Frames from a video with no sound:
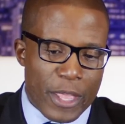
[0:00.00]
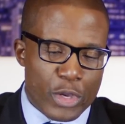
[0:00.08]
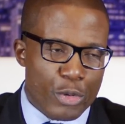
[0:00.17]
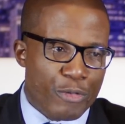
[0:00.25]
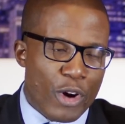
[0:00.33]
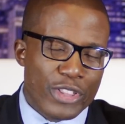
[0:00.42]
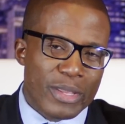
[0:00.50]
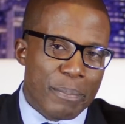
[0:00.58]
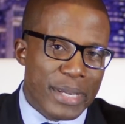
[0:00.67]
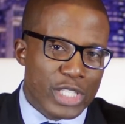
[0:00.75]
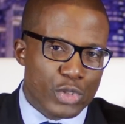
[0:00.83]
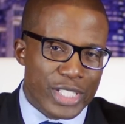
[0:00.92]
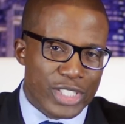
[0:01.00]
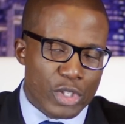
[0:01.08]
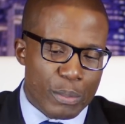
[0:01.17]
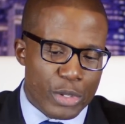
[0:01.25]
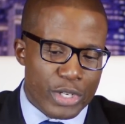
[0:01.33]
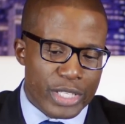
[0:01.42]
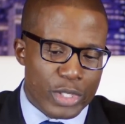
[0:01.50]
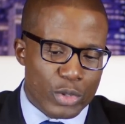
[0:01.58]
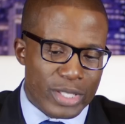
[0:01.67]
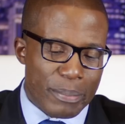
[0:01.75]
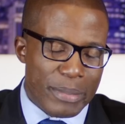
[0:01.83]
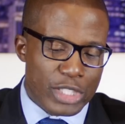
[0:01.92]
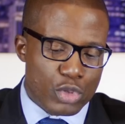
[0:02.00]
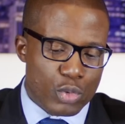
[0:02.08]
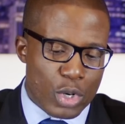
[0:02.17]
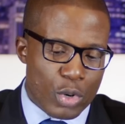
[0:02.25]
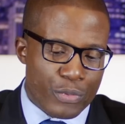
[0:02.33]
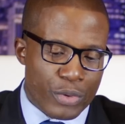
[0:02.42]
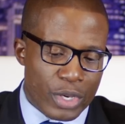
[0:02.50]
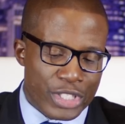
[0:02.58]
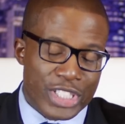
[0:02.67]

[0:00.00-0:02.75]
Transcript: you found the mixed race community or a